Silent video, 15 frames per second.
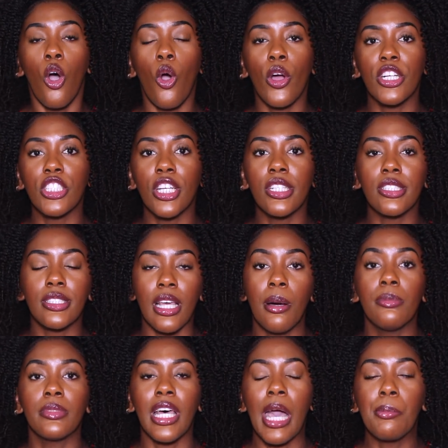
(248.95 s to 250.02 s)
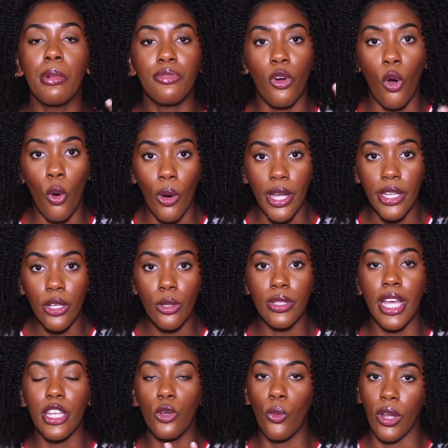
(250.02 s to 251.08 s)
or just some type of oil
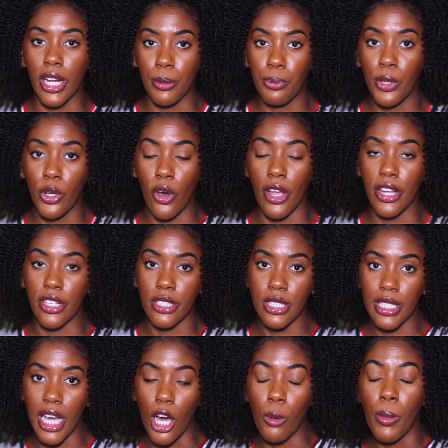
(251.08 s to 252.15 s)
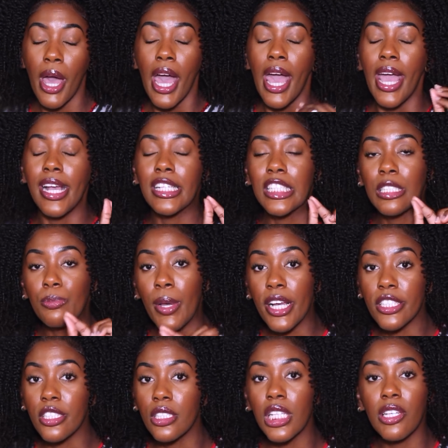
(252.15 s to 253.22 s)
that you want to put on your scalp,
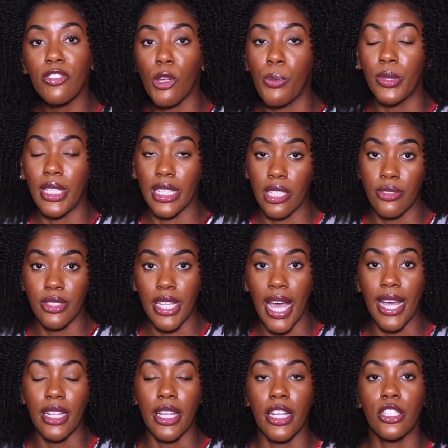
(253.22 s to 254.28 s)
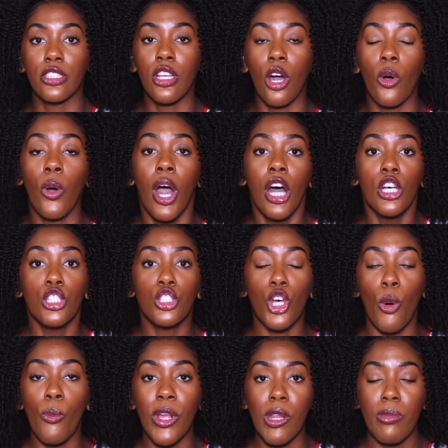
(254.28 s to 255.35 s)
especially if you're protective styling. So,
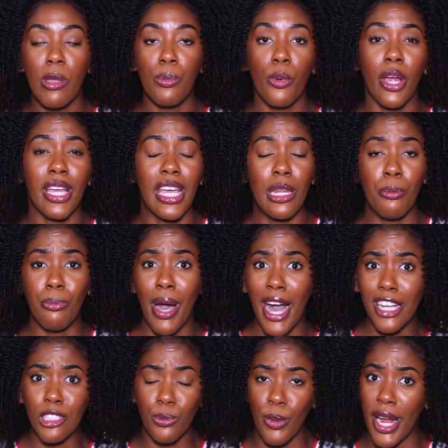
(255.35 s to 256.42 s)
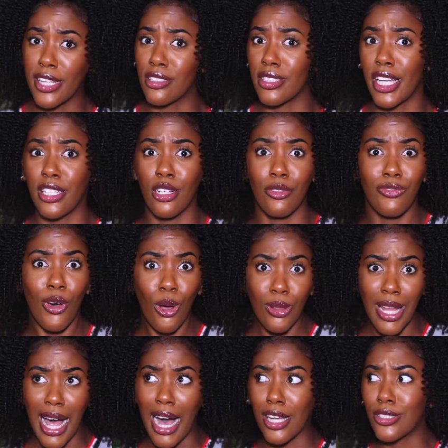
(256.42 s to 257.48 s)
so many people are getting box braids, are getting the
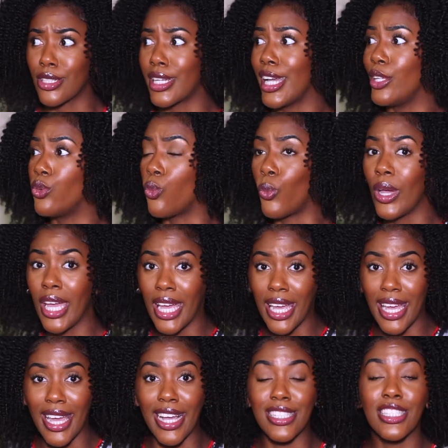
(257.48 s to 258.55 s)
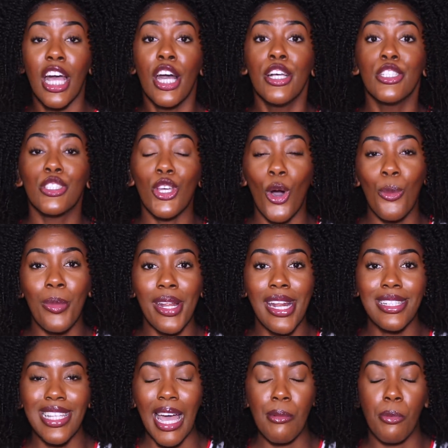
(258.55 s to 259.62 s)
faux locks, are getting wigs, so
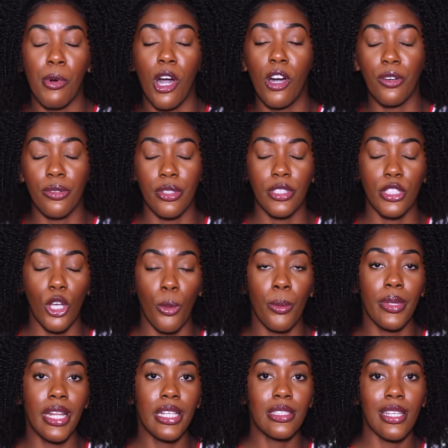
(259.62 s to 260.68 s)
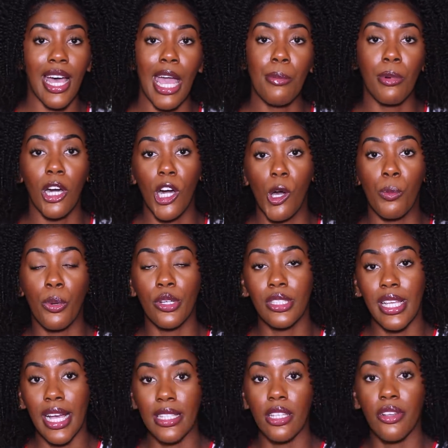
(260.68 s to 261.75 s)
many type of so many type of
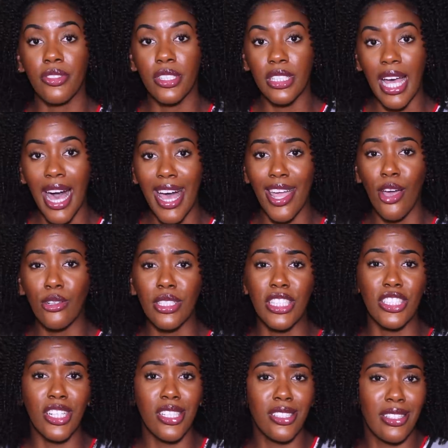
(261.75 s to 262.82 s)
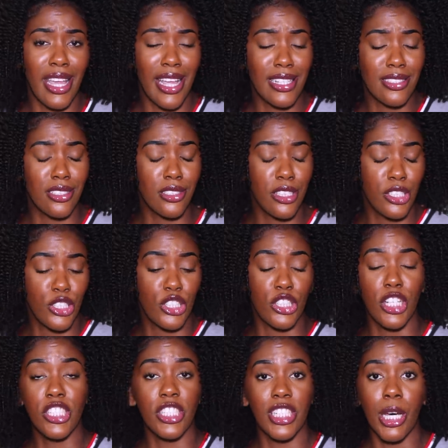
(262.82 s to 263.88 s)
protective styles and just things to just
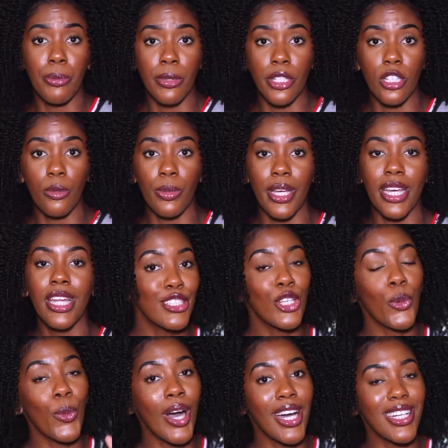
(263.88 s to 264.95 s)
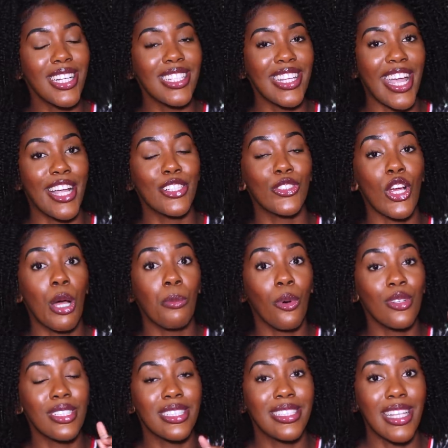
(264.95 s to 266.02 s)
judge it up a little bit. So one of the things you're
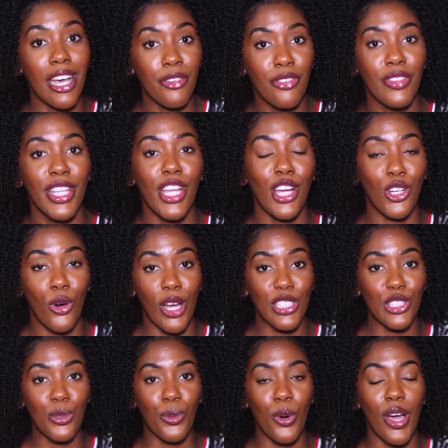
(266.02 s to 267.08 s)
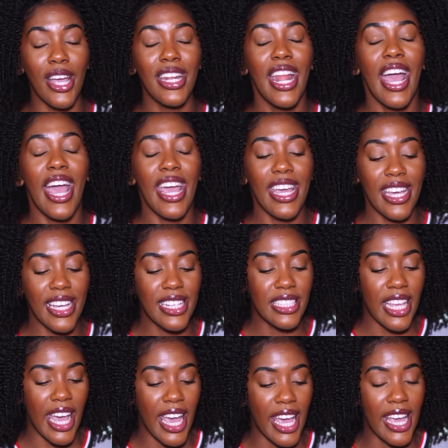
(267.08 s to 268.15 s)
most definitely are going to want is
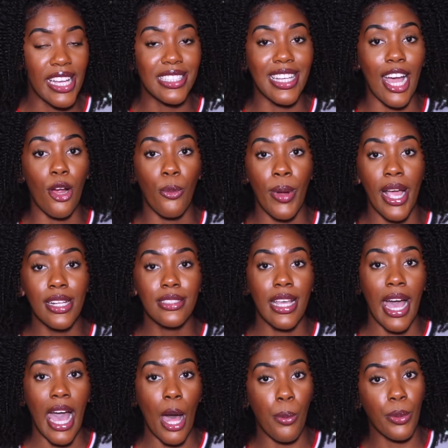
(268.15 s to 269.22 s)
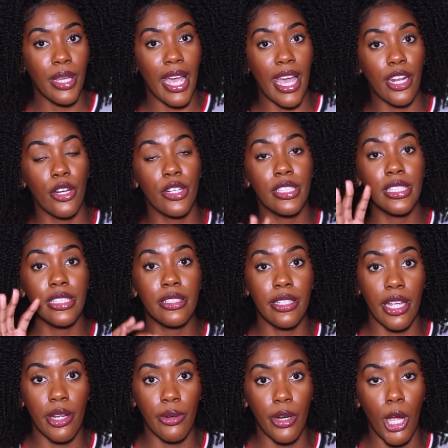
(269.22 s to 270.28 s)
a direct applicator
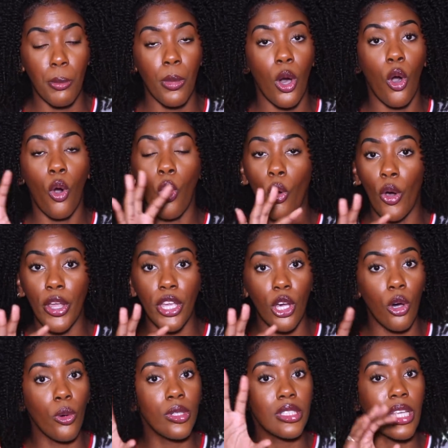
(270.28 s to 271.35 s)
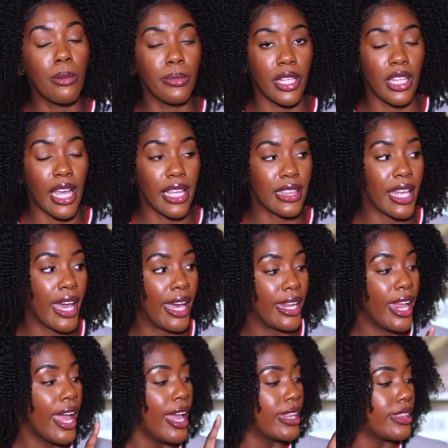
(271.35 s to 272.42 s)
serum, oil, something like
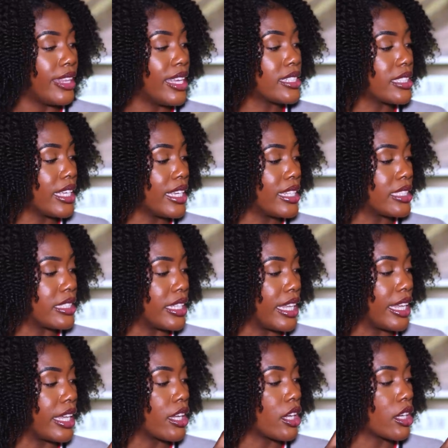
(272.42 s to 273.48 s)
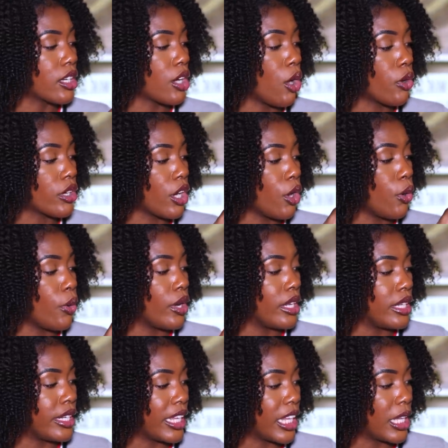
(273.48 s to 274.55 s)
that. This is the Cocoa
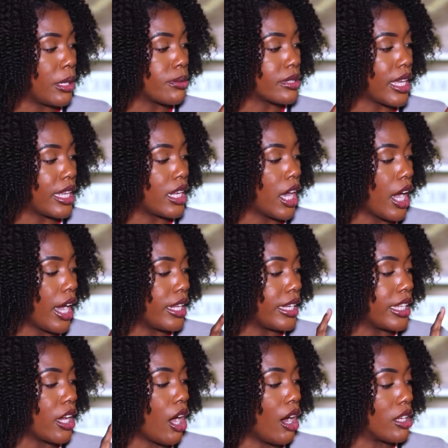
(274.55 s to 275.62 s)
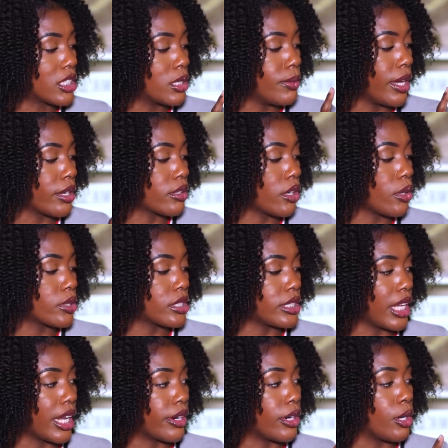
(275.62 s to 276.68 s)
Nibs and Honey Ultimate Growth
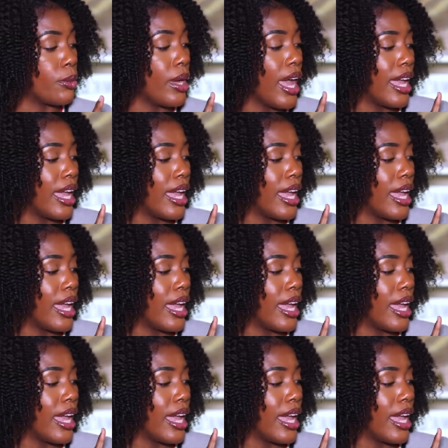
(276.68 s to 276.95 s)
Serum